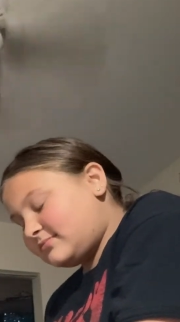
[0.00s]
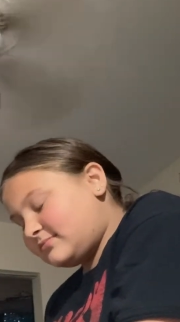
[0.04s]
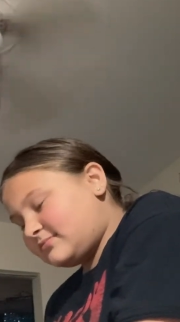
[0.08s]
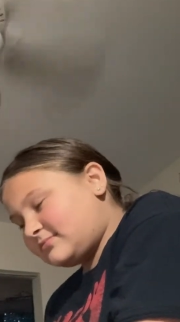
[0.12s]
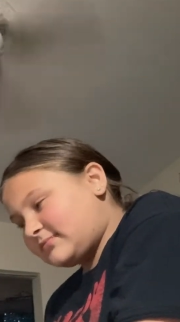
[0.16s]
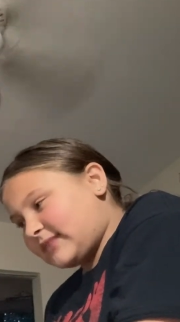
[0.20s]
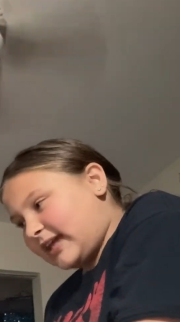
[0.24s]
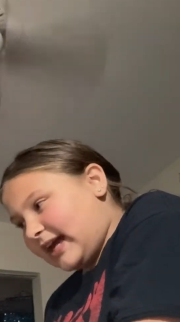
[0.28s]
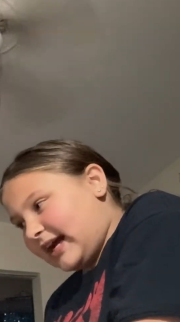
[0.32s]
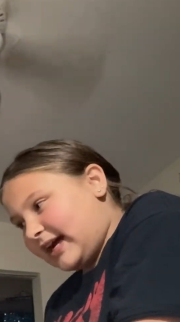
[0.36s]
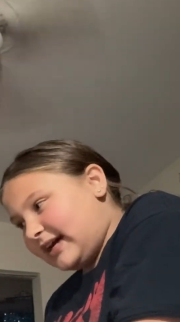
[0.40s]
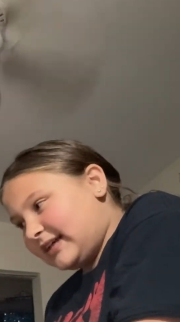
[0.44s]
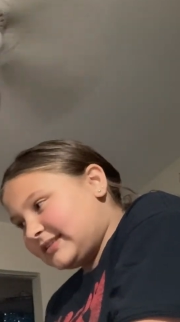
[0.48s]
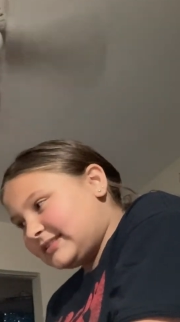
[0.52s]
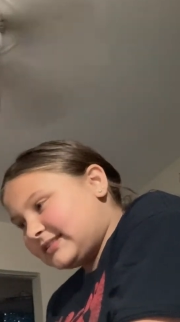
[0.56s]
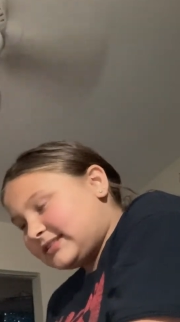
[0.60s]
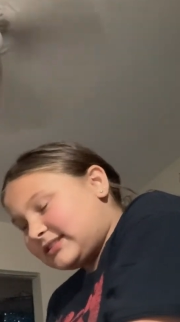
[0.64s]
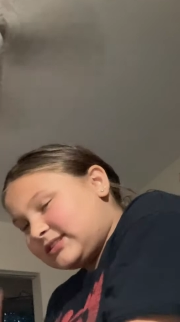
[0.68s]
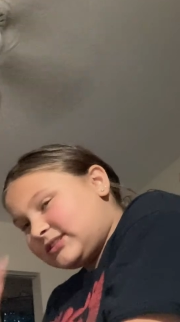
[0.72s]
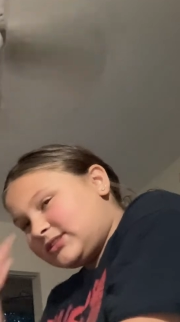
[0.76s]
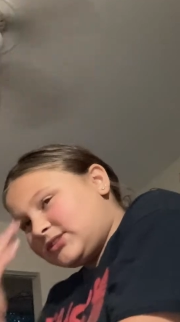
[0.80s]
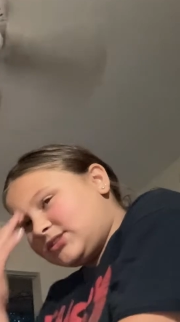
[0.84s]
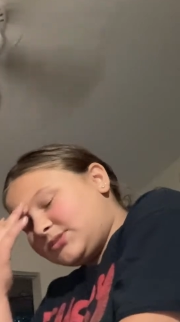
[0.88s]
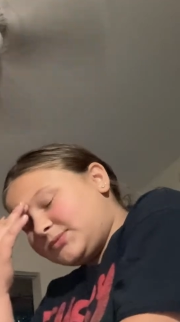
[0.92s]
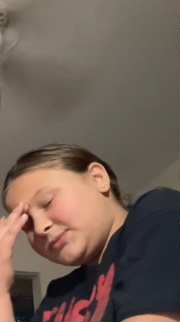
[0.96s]
Yeah,
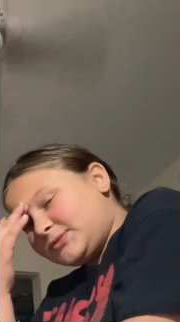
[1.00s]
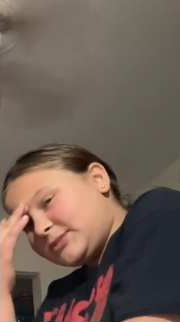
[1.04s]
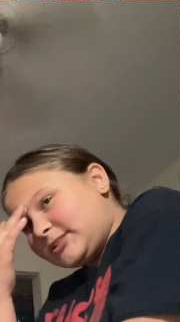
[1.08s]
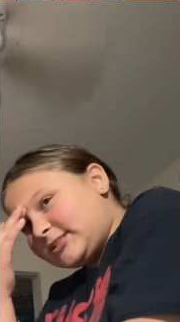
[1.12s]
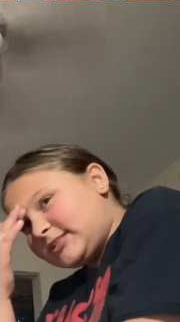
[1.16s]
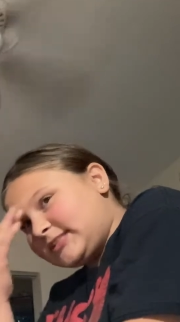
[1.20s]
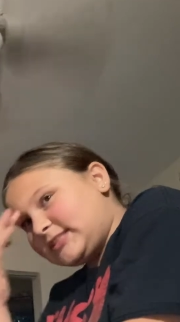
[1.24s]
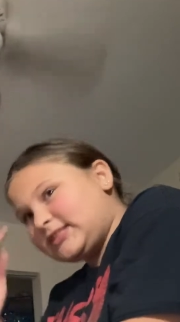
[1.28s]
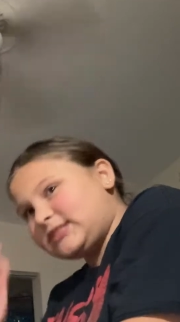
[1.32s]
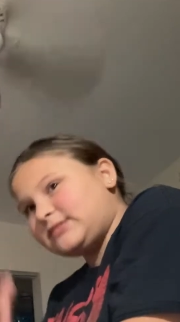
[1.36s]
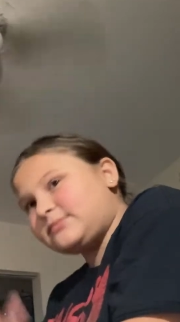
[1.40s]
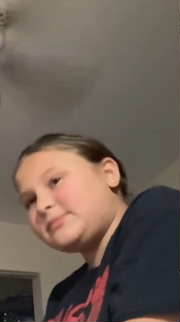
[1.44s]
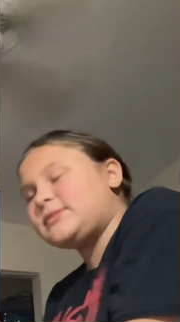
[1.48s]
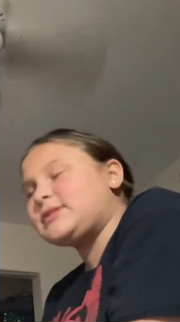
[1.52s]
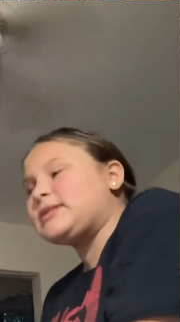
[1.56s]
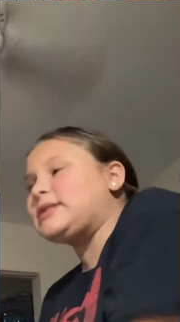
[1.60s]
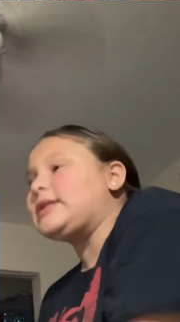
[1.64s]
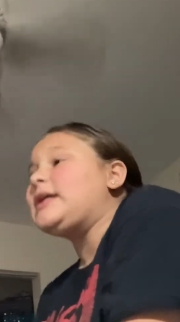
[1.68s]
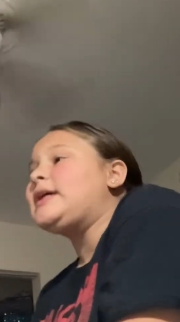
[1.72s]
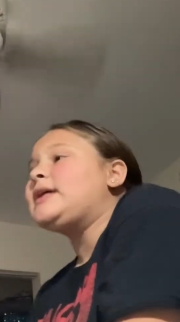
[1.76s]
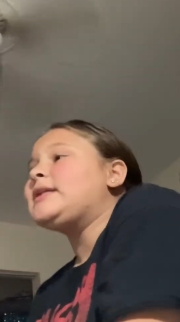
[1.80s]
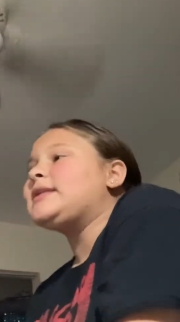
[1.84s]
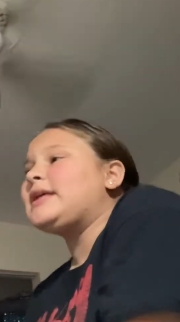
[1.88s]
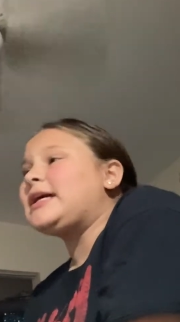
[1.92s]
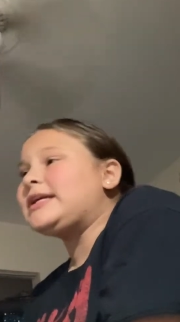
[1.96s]
it's super crazy, but
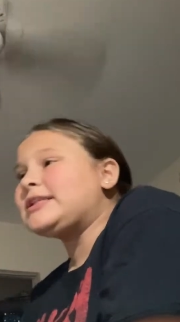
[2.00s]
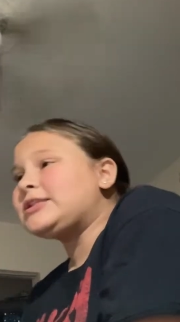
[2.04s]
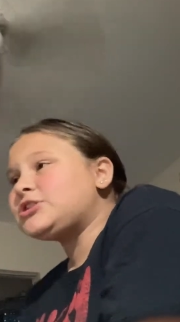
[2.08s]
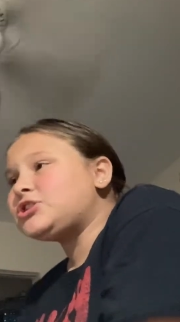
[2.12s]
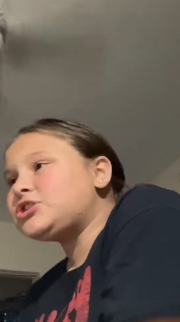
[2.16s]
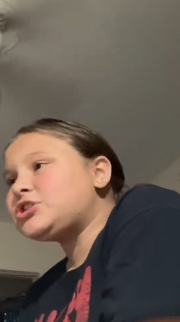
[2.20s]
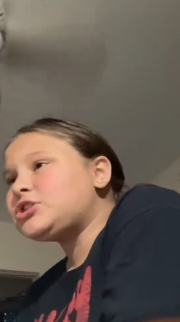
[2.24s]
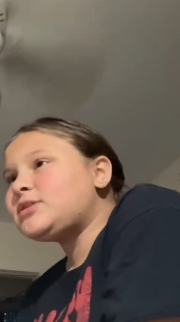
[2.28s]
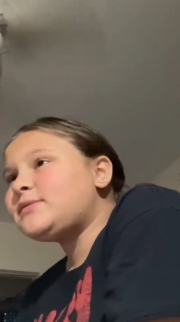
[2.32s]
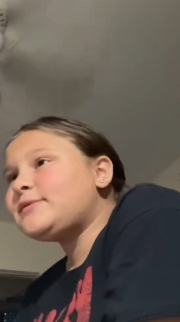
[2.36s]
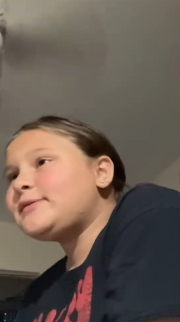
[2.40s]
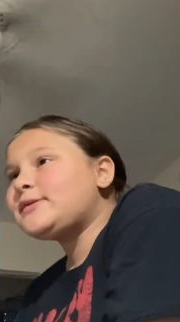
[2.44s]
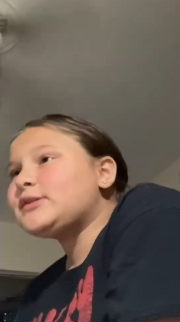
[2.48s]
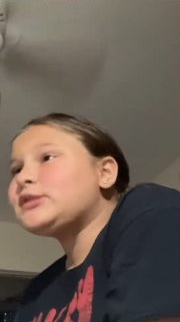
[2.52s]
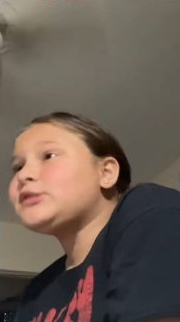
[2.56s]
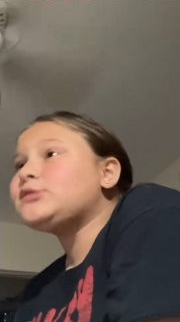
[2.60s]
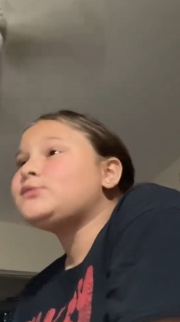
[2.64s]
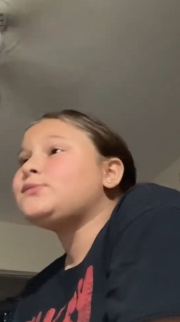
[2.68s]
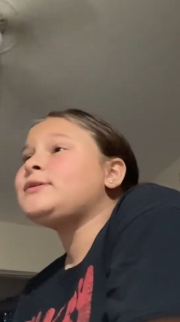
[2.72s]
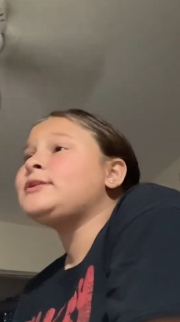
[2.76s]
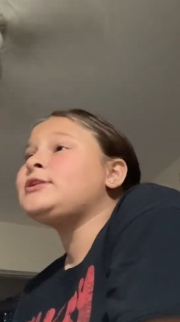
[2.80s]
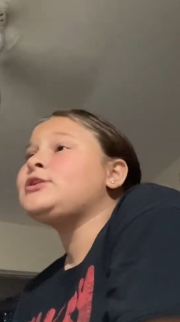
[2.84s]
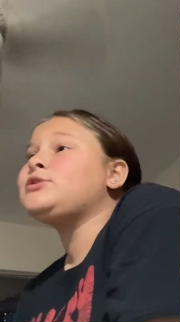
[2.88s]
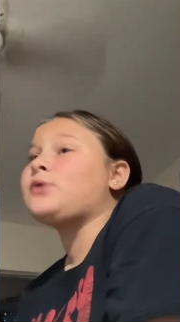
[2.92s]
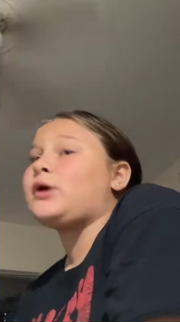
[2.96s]
that's usually where
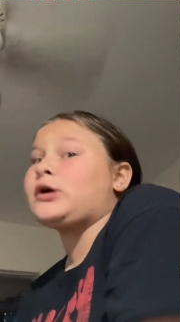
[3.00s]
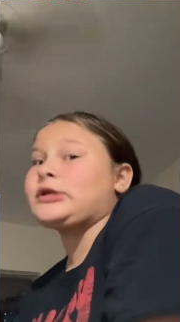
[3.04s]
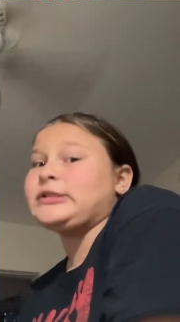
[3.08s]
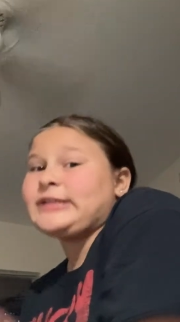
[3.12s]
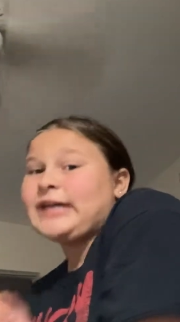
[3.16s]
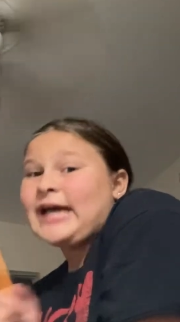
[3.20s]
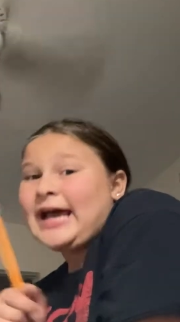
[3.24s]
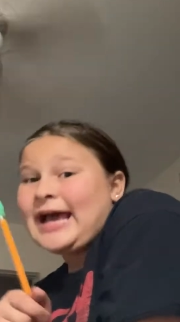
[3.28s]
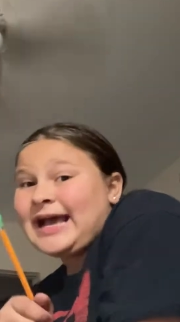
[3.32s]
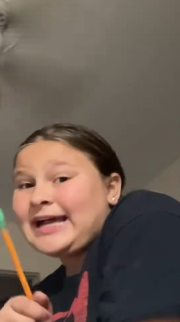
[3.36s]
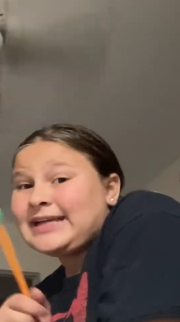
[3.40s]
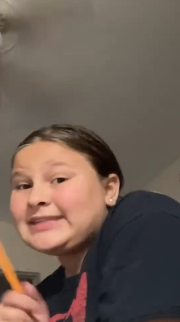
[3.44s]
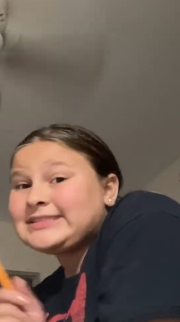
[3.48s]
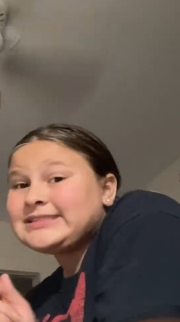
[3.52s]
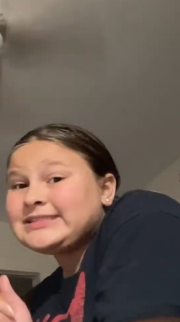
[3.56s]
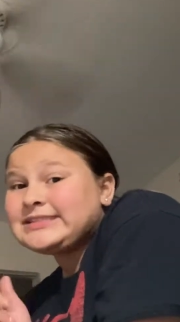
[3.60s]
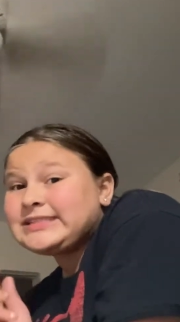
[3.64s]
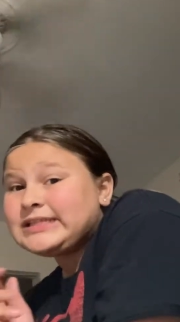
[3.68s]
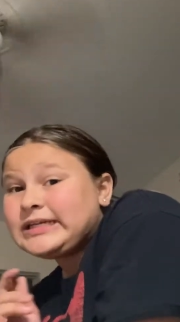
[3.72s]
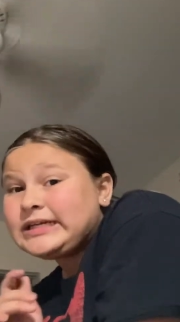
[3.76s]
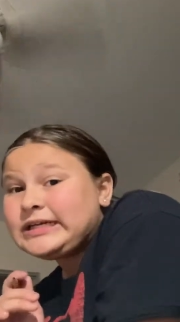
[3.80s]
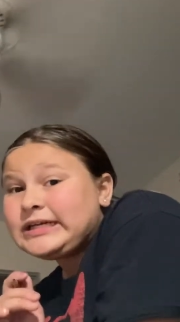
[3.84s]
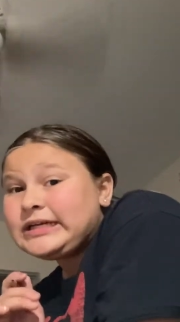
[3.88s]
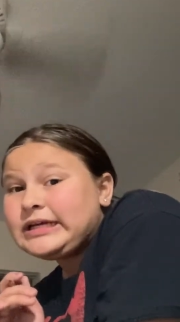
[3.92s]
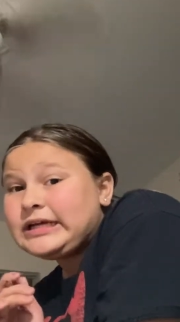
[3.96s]
we do our
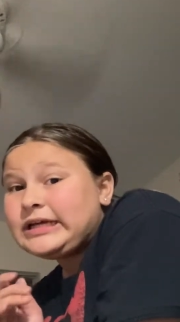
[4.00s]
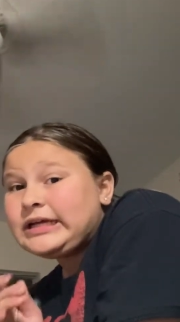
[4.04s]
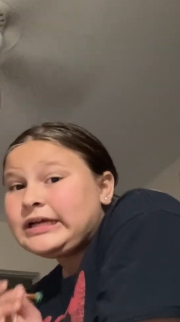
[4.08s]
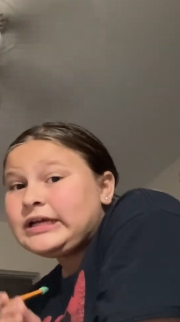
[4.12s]
testing